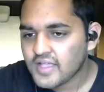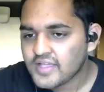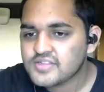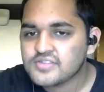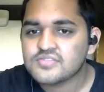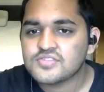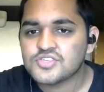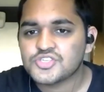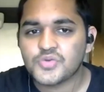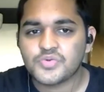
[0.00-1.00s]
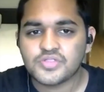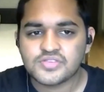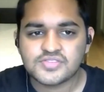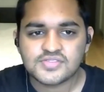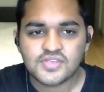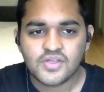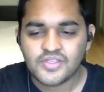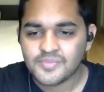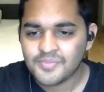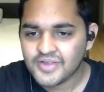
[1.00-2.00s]
I can show this
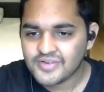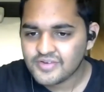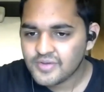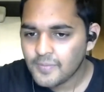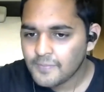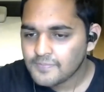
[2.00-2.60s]
better.